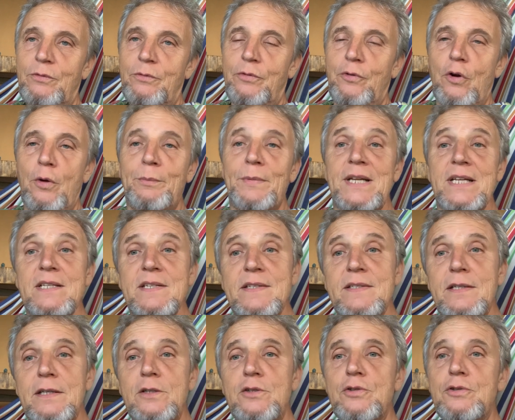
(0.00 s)
from
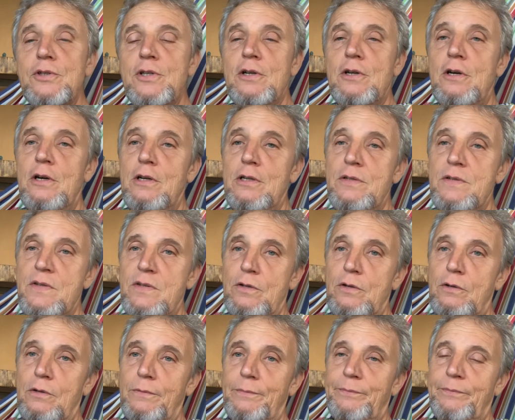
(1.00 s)
listening to your heart
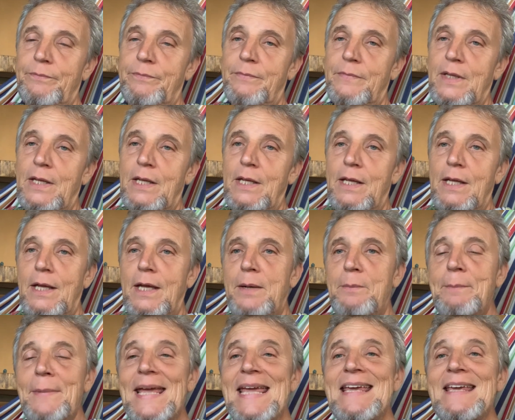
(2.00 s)
song
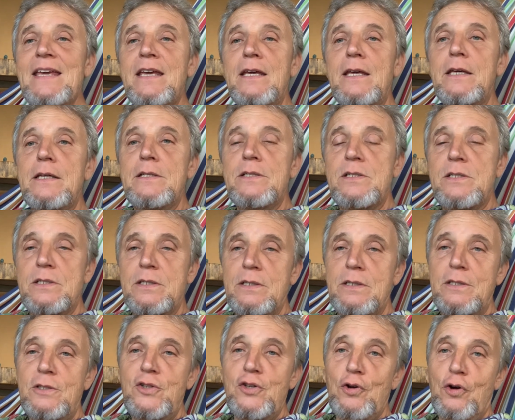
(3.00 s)
and making it
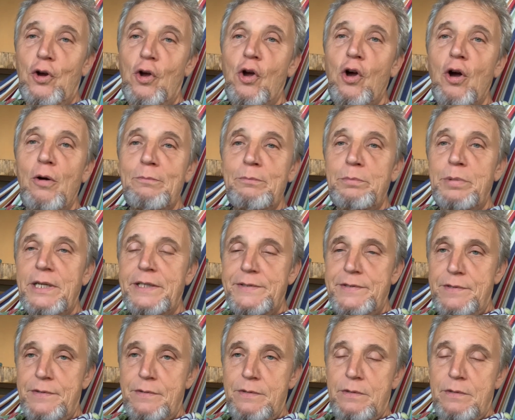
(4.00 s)
your compass.